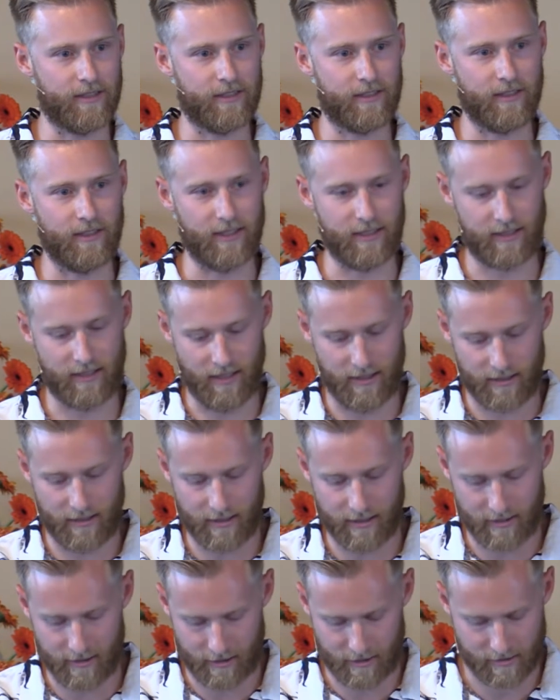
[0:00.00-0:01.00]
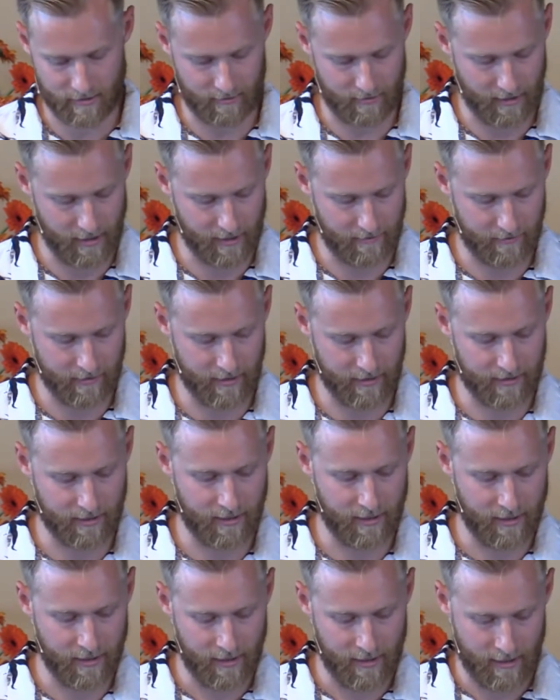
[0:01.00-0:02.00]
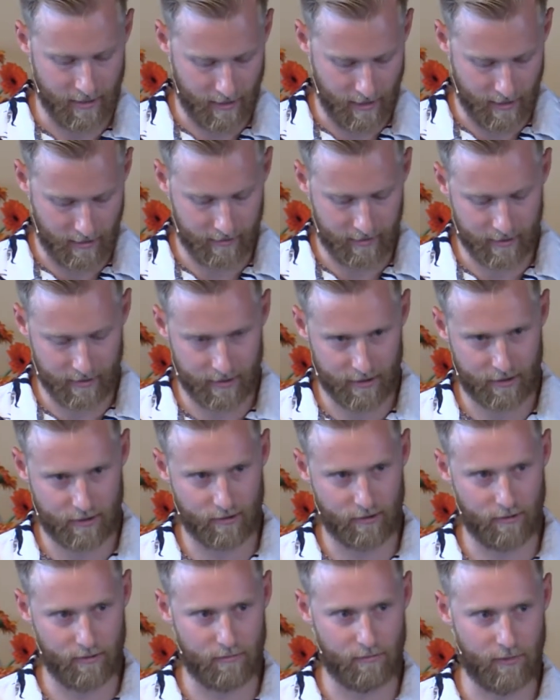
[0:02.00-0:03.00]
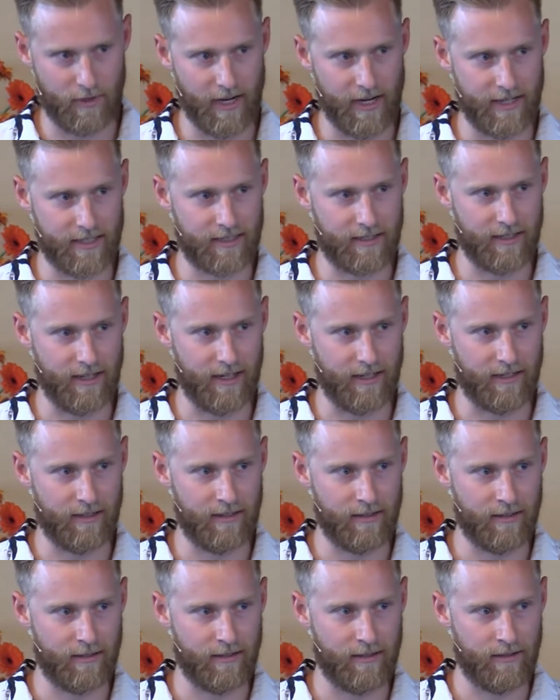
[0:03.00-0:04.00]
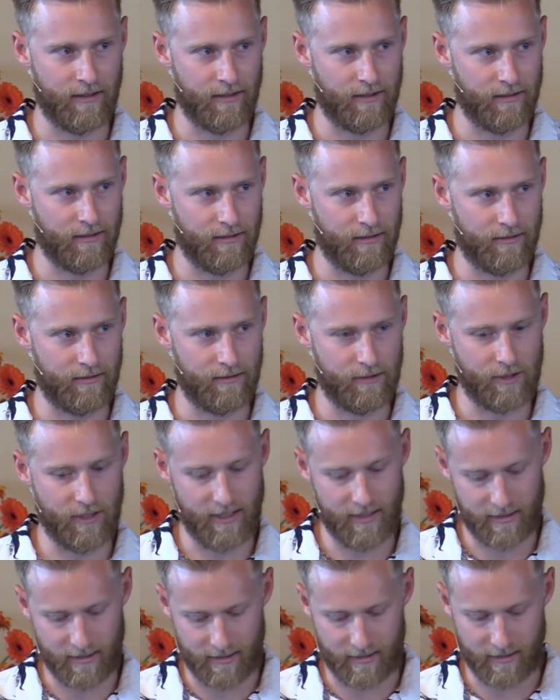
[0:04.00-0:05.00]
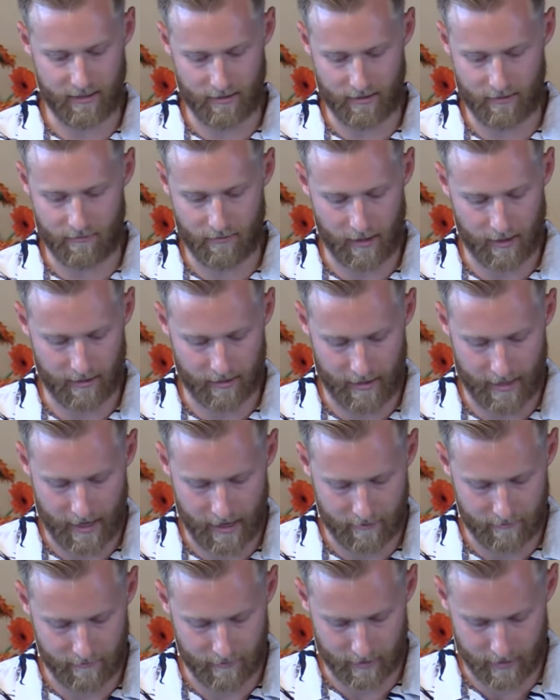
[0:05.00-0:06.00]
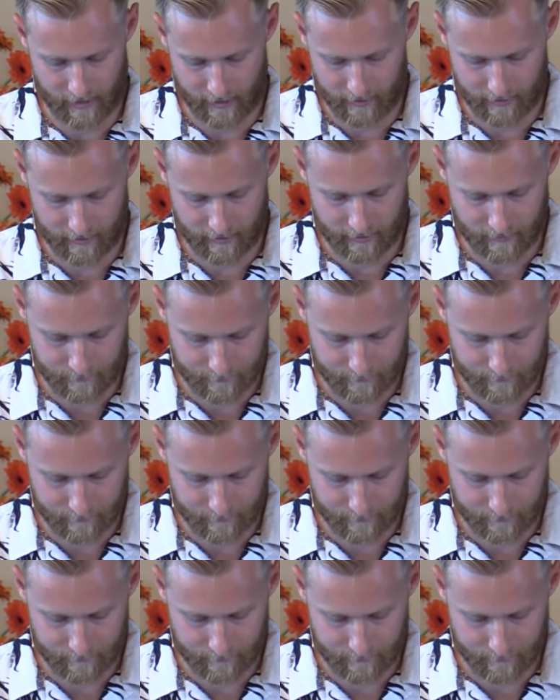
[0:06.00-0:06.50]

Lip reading: to this unconditional love and this unconditional embrace that Jesus and his Father have for us.